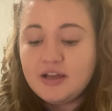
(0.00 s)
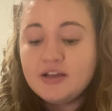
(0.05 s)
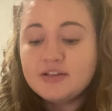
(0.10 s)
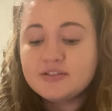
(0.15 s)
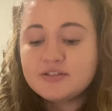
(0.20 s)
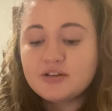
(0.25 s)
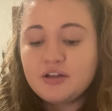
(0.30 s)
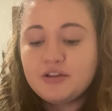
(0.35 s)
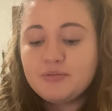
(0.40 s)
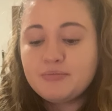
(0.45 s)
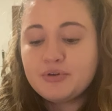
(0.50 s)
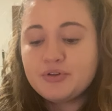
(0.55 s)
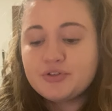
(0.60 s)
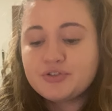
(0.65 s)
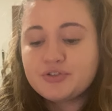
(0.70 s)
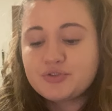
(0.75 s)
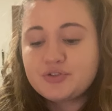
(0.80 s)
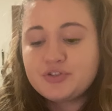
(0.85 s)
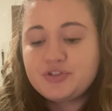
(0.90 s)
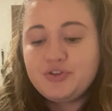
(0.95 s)
So all the
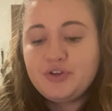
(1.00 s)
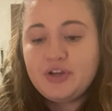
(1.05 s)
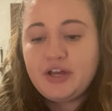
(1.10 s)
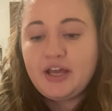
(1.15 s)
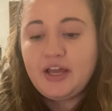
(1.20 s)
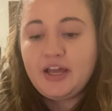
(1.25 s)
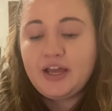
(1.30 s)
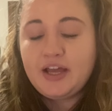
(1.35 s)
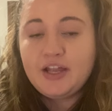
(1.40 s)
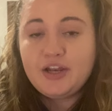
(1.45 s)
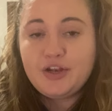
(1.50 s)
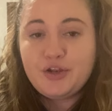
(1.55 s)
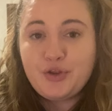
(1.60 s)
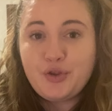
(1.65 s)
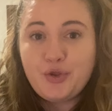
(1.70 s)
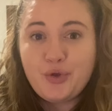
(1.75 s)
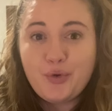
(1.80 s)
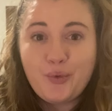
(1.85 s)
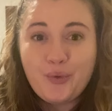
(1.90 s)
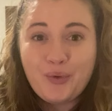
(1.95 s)
brochures you get in
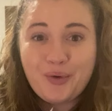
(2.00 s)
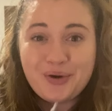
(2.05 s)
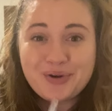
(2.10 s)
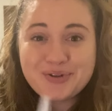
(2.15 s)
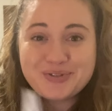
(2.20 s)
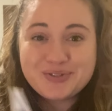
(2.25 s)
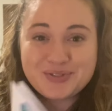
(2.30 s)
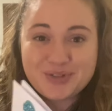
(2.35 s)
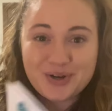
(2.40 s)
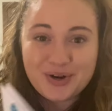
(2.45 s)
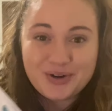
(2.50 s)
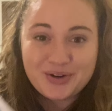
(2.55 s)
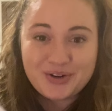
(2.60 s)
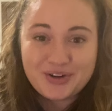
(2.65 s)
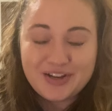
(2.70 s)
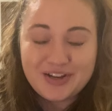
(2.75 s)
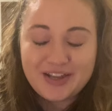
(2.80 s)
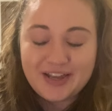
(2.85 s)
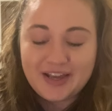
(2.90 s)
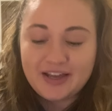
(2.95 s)
your
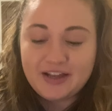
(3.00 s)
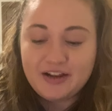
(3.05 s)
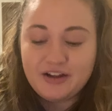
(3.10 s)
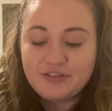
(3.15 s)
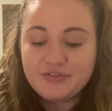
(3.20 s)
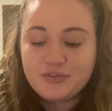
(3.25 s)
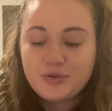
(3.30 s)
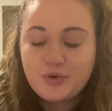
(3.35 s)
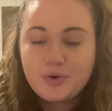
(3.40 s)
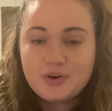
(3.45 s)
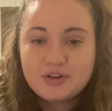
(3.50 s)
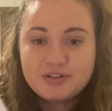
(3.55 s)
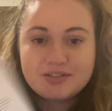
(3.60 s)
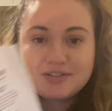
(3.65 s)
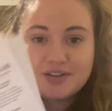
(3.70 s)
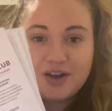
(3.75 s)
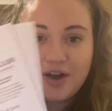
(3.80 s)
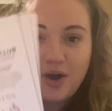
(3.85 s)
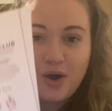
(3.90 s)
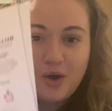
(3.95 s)
starter kit, of
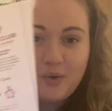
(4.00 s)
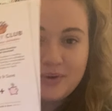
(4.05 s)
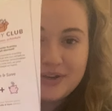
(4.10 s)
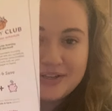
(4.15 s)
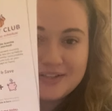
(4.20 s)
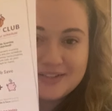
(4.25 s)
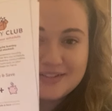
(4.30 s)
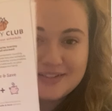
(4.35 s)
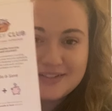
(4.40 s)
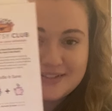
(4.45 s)
course, always